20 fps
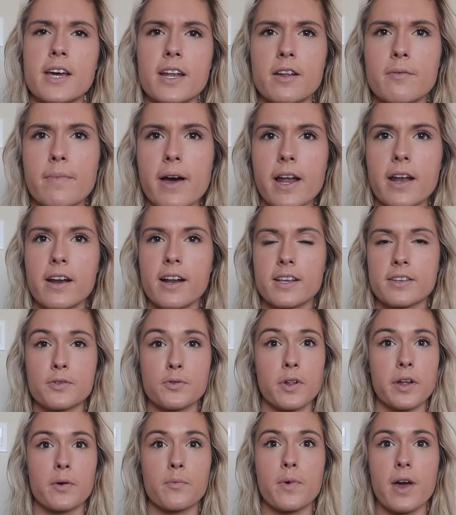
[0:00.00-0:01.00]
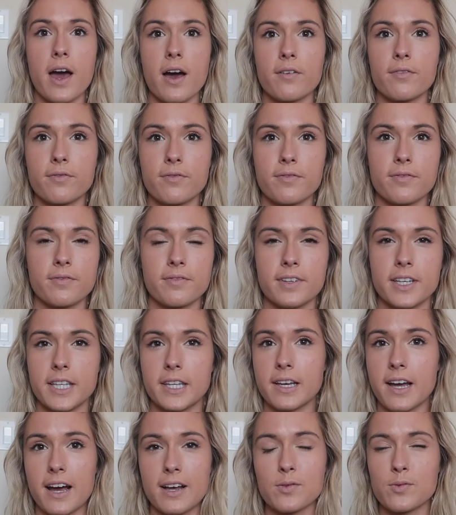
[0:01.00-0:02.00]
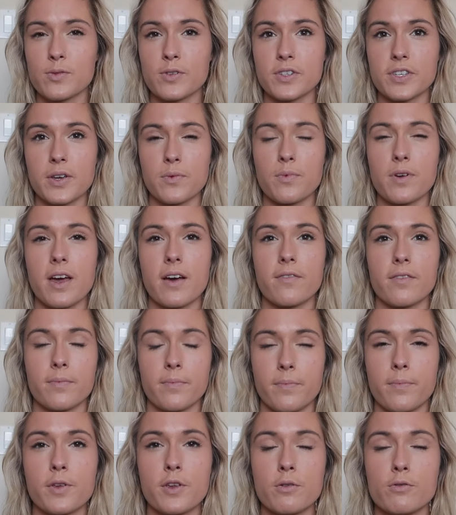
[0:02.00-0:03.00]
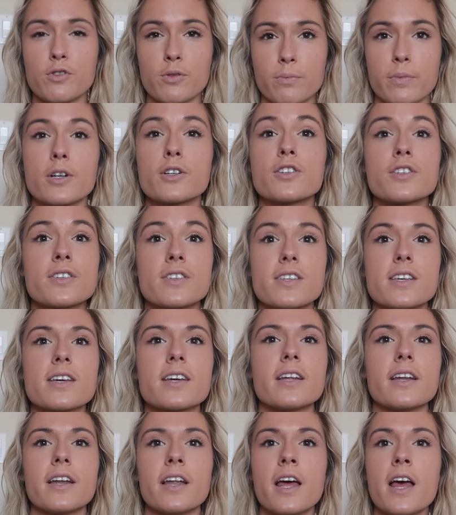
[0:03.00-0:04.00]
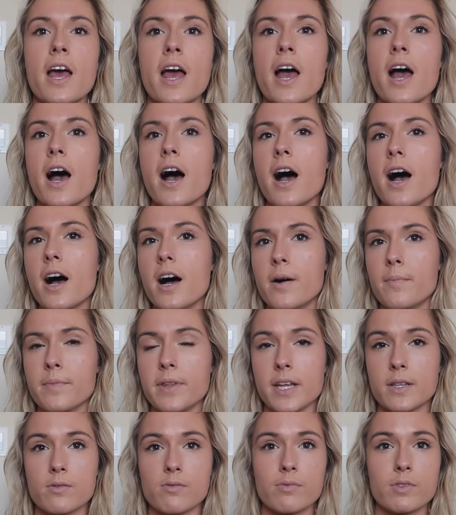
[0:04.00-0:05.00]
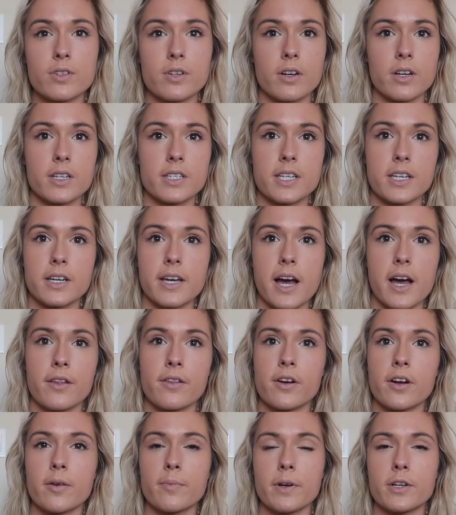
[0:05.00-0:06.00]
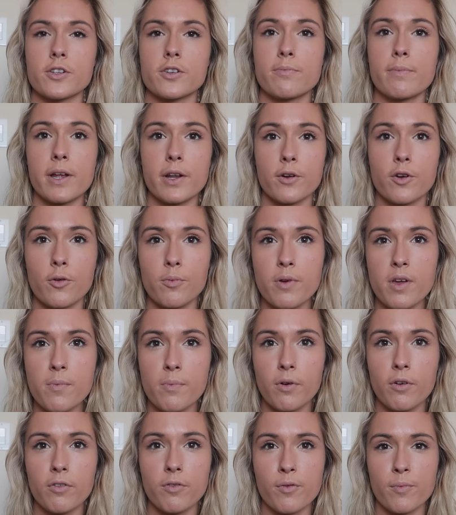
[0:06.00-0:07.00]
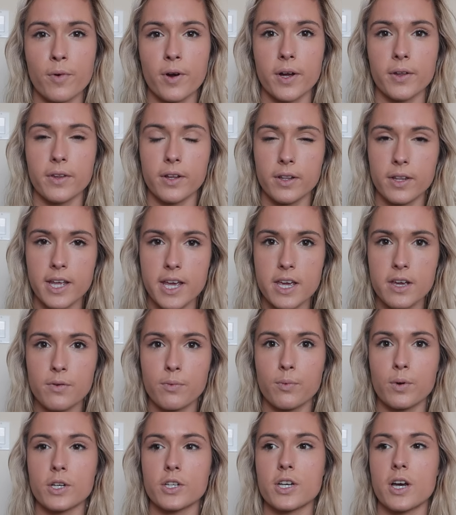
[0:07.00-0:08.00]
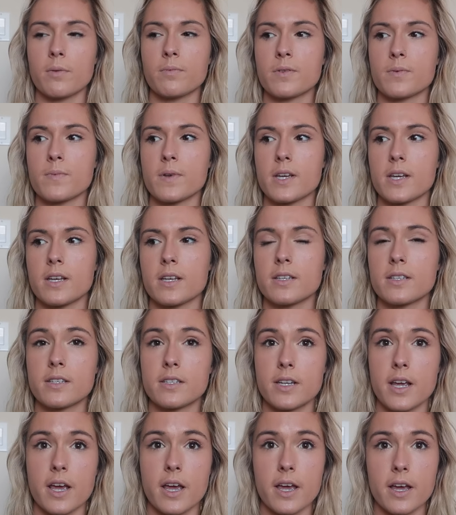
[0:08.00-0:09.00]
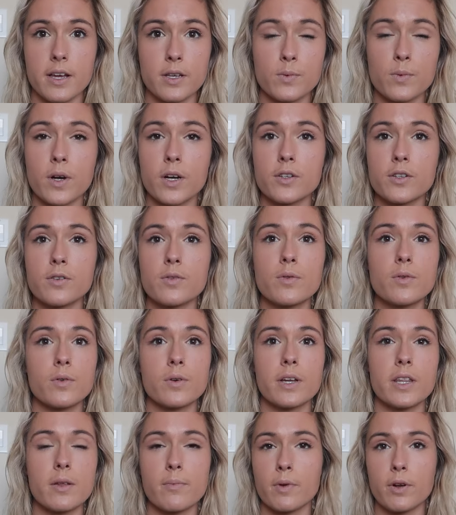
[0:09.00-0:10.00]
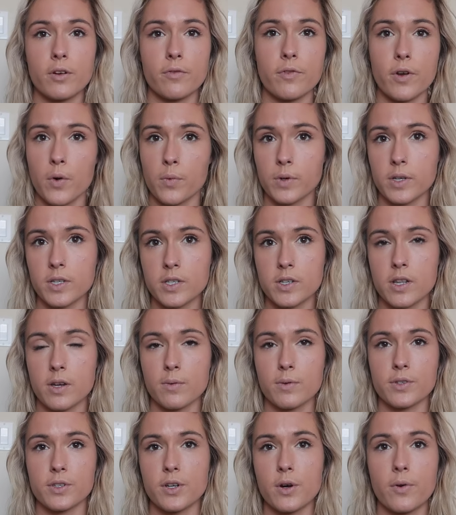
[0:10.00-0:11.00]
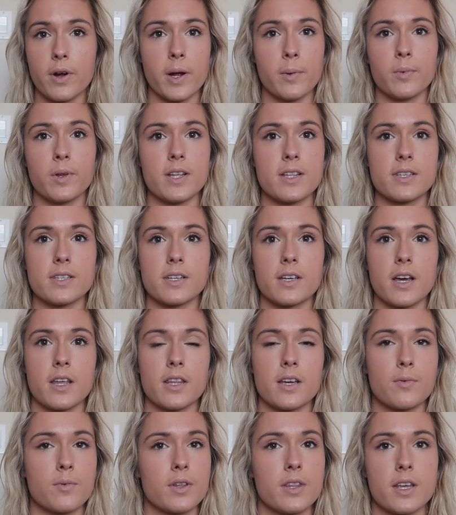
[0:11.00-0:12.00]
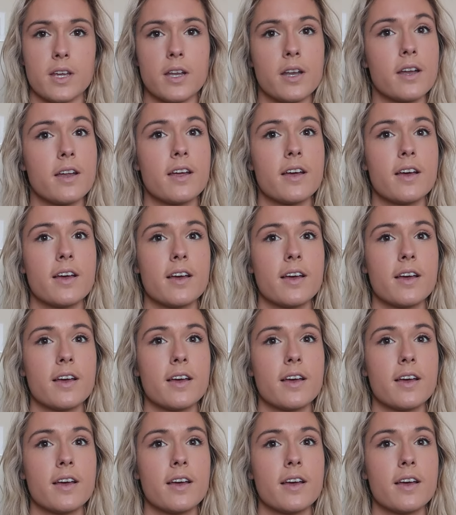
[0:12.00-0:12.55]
getting mad at us, and like we have, and the guys were just like, we have a huge emergency. And um, that's when we started to gather a bunch of medical people from around the lake, which helped me stay, because we're also in the middle of nowhere, so there was no ambulance to get there within